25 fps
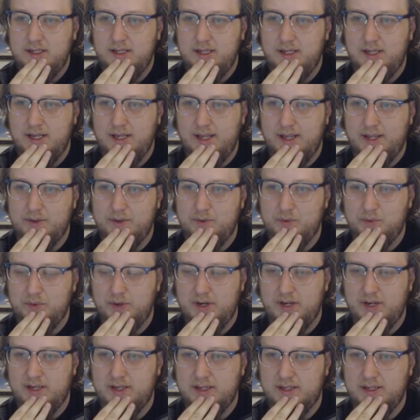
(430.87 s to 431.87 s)
add
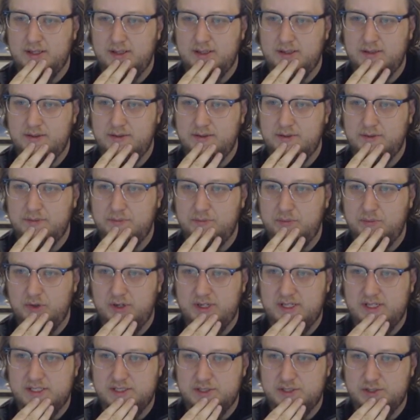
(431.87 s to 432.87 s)
rye
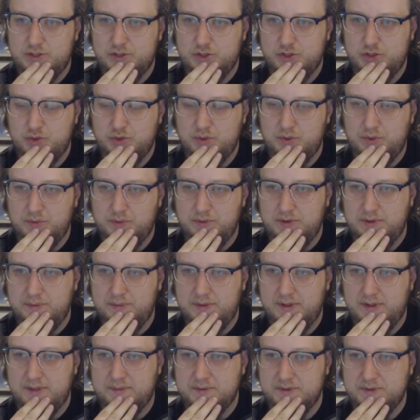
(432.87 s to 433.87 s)
braised short rib,
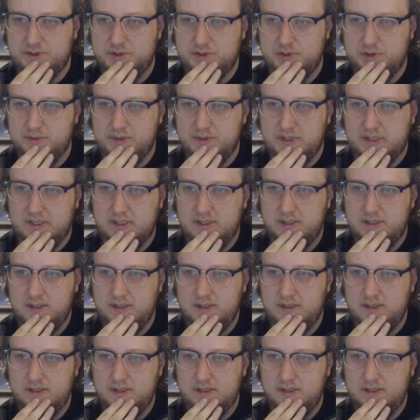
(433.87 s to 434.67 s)
I'm assuming,